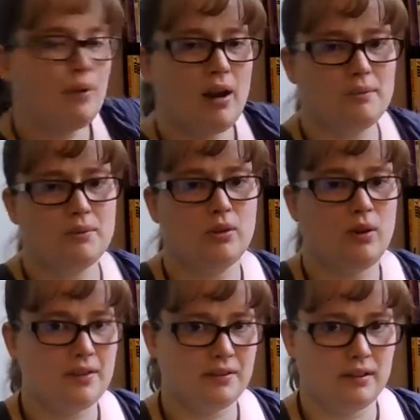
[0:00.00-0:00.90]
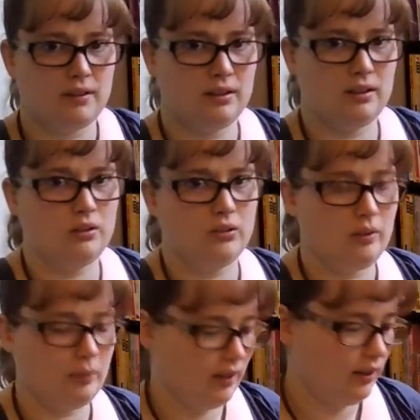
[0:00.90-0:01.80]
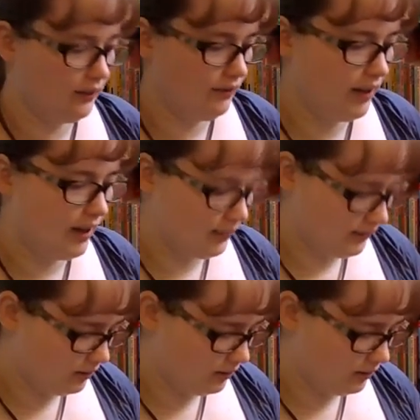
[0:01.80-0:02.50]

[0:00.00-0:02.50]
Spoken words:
I'm so hesitant to use it because of that.